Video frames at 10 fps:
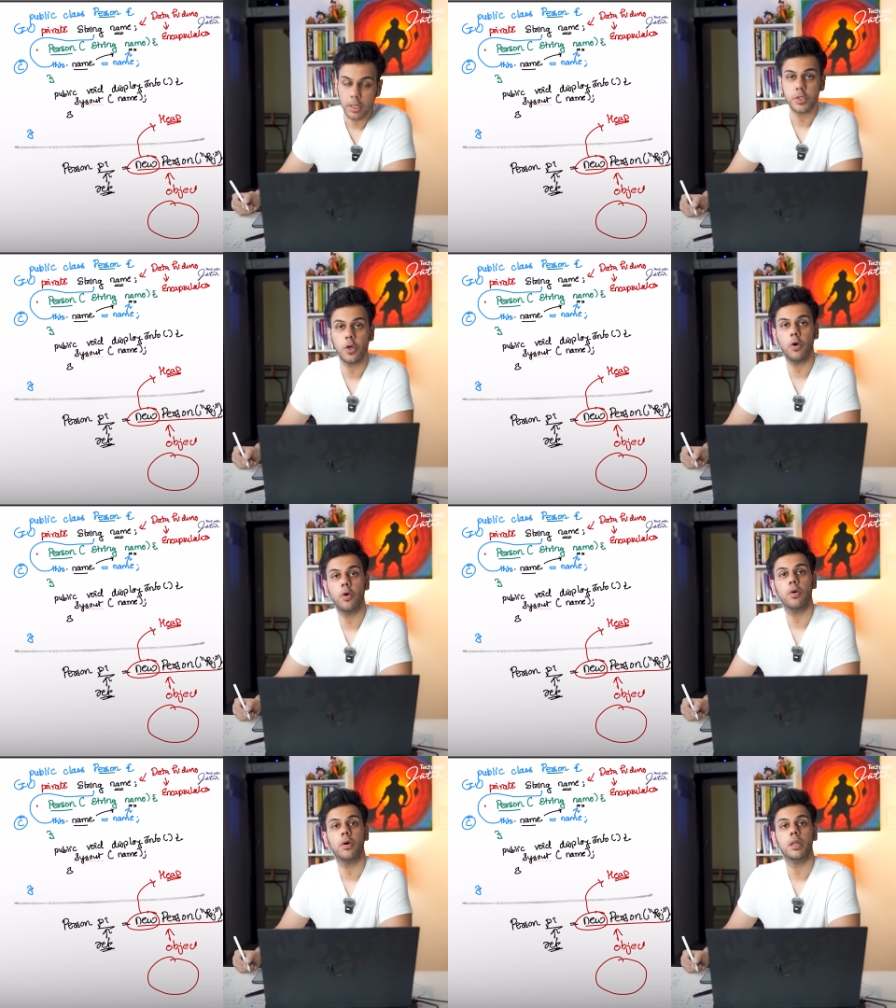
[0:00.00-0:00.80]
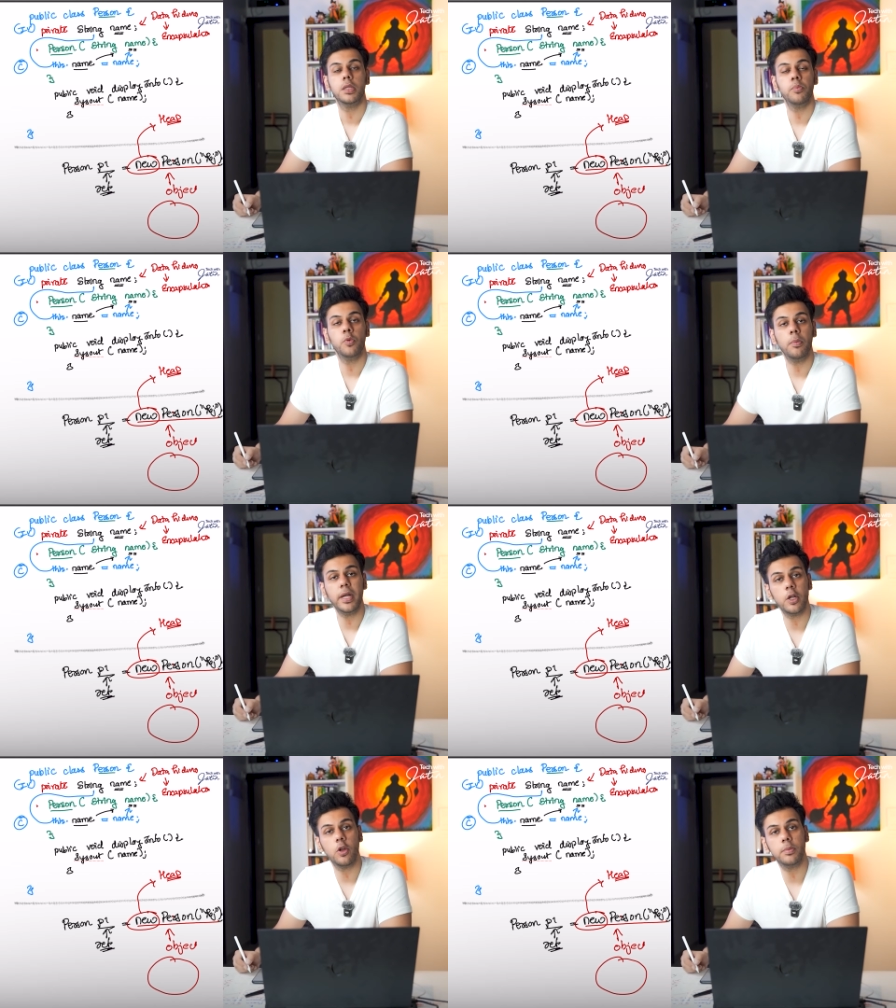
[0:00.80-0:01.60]
So the
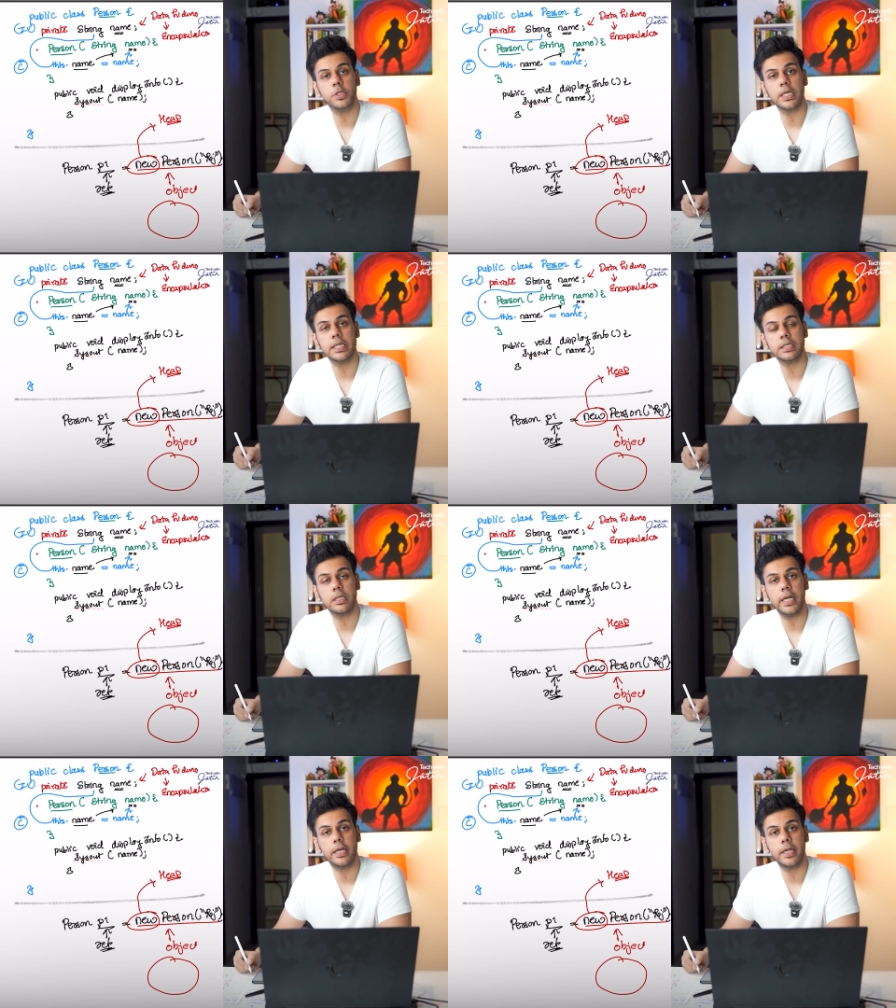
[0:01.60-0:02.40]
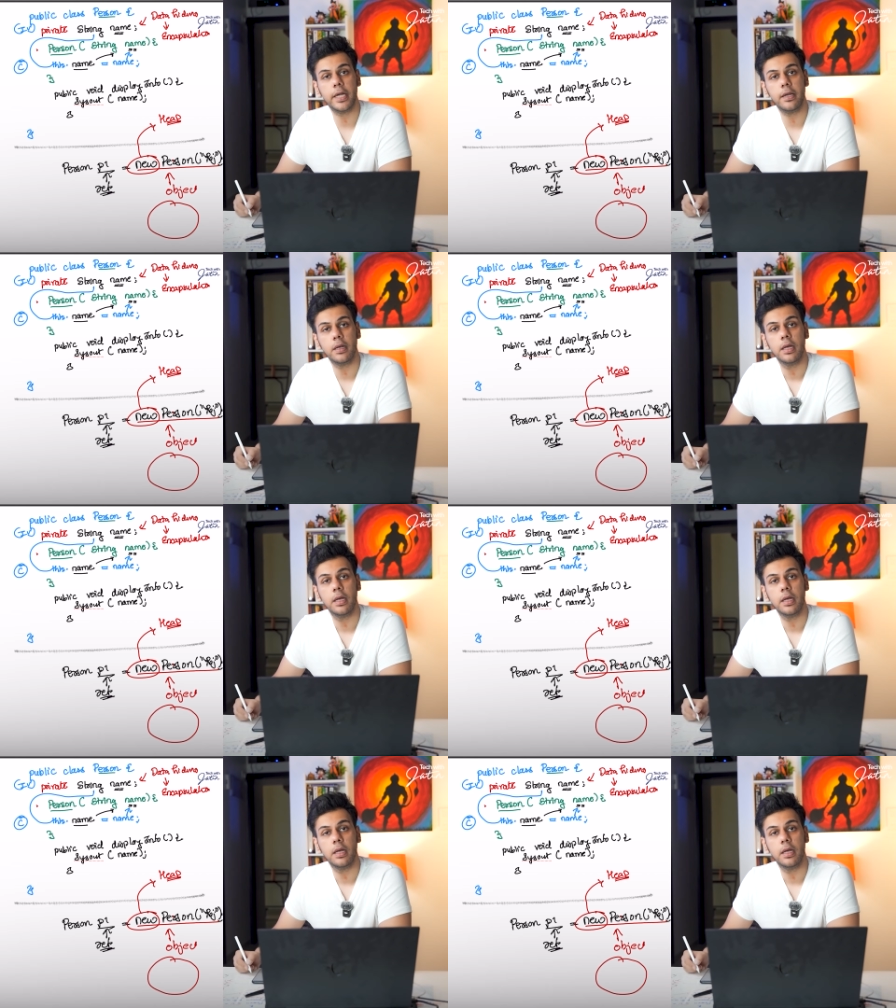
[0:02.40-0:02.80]
moment an object is created,